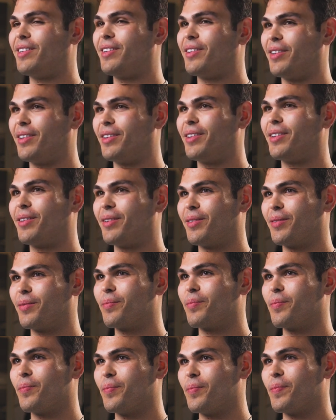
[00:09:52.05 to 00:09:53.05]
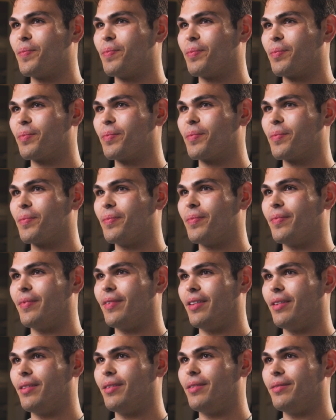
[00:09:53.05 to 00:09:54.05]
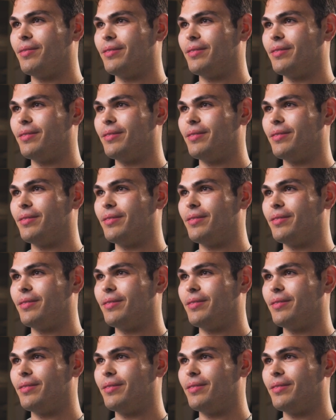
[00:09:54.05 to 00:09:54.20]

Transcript: You already have that chunk of money that you owe.